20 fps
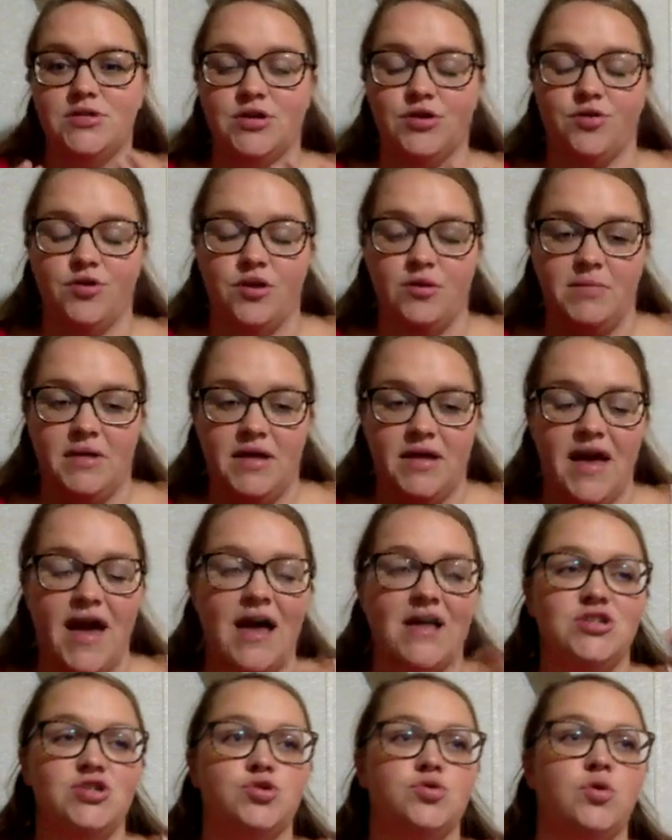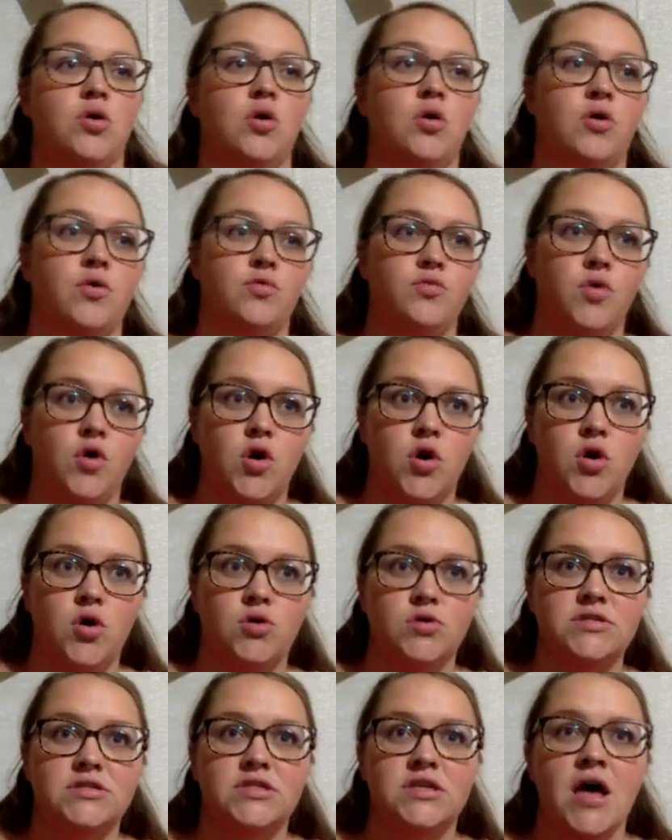and green bean casserole and
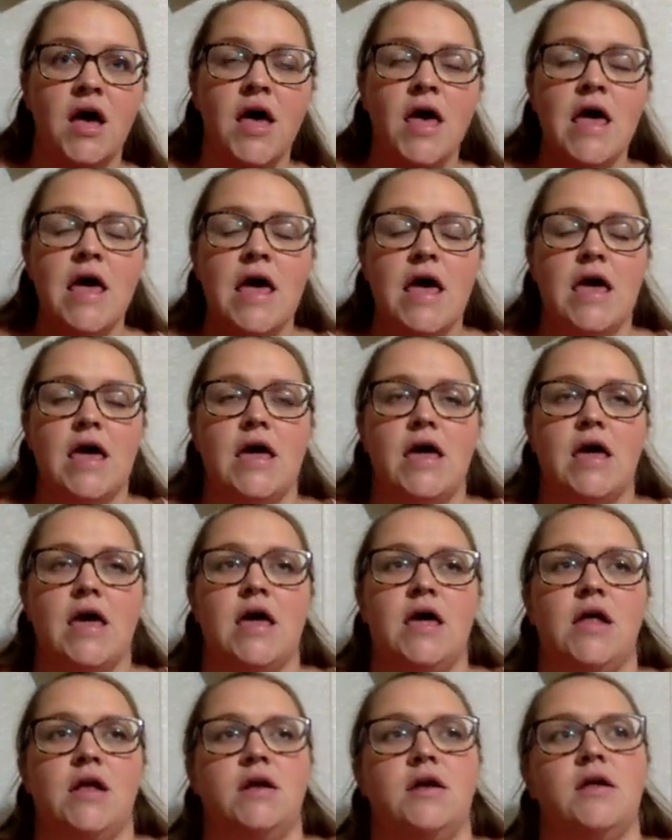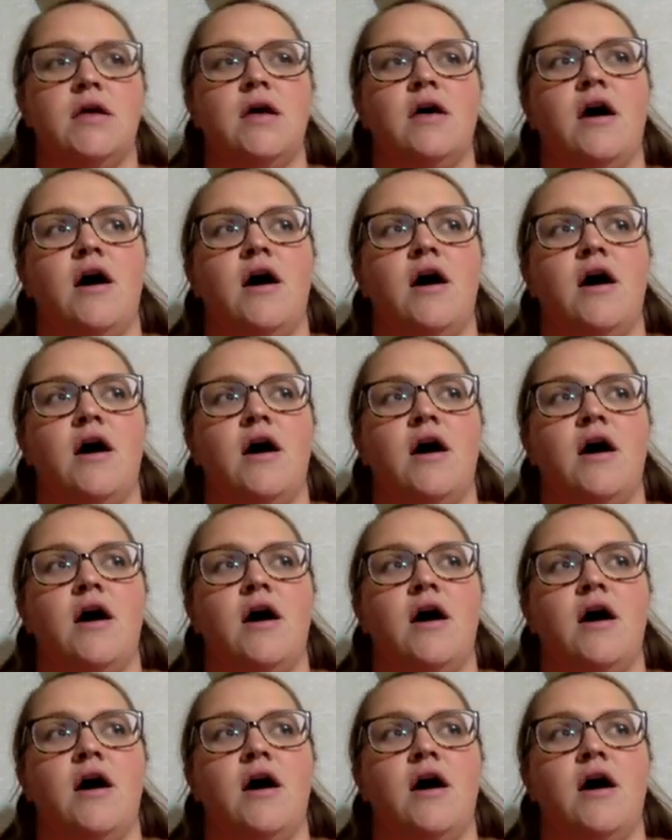rolls, and